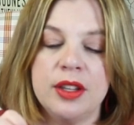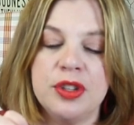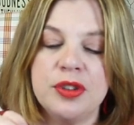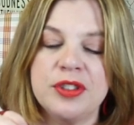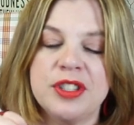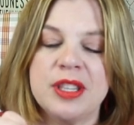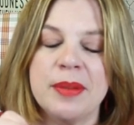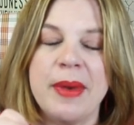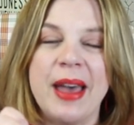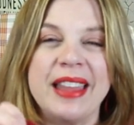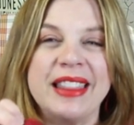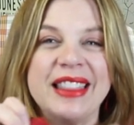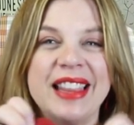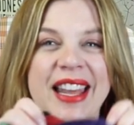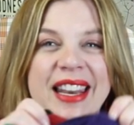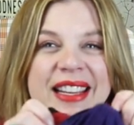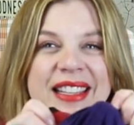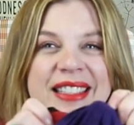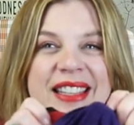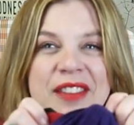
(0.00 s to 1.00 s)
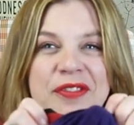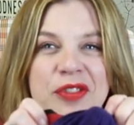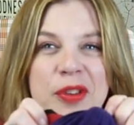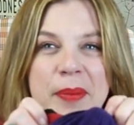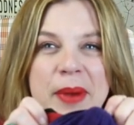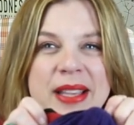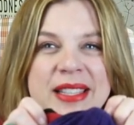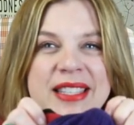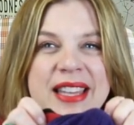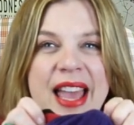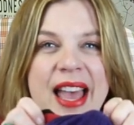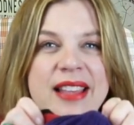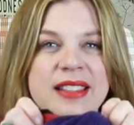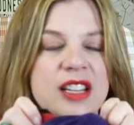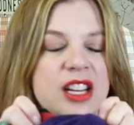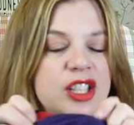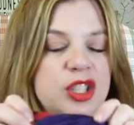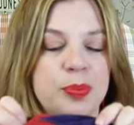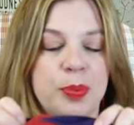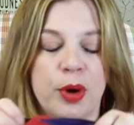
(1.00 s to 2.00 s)
Used some athletic knit from my
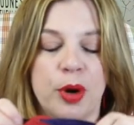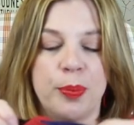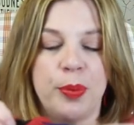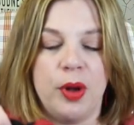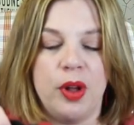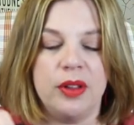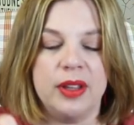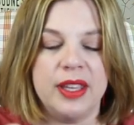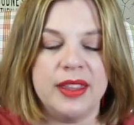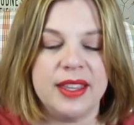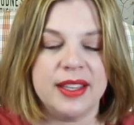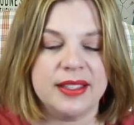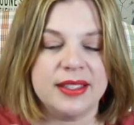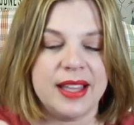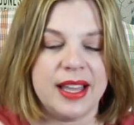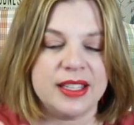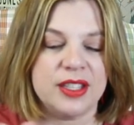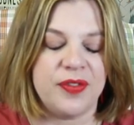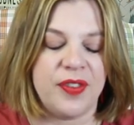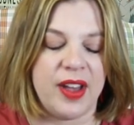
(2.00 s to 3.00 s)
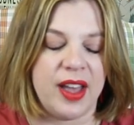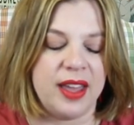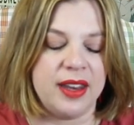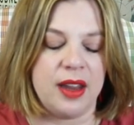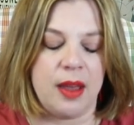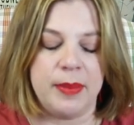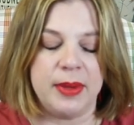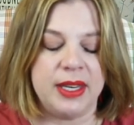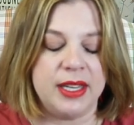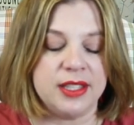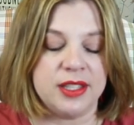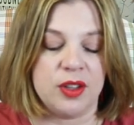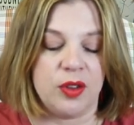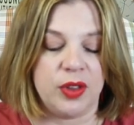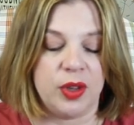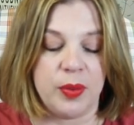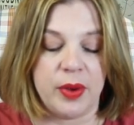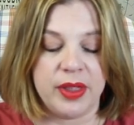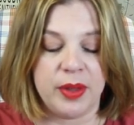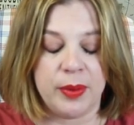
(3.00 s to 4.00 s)
stash. It's purple. He thinks that's fun. I mean, he's the
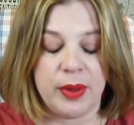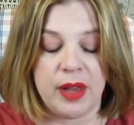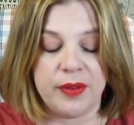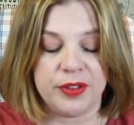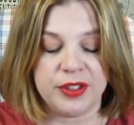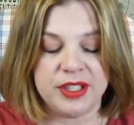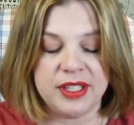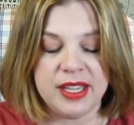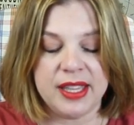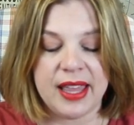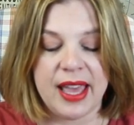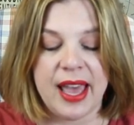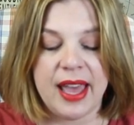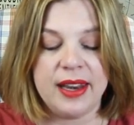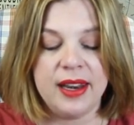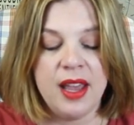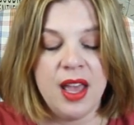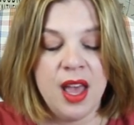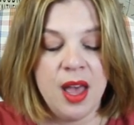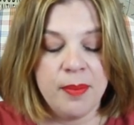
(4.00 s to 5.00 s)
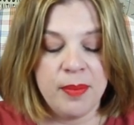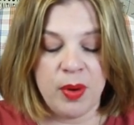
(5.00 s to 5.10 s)
only one that will ever see that.